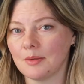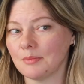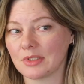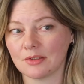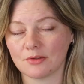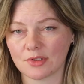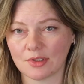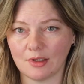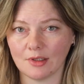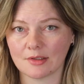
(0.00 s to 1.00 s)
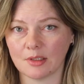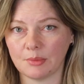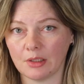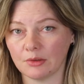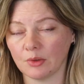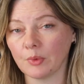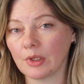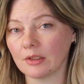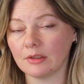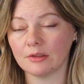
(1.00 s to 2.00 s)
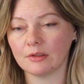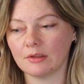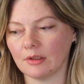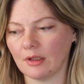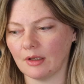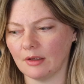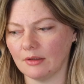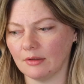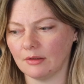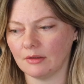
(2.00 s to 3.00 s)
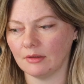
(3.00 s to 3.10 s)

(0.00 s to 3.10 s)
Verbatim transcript: misunderstandings about Wayland and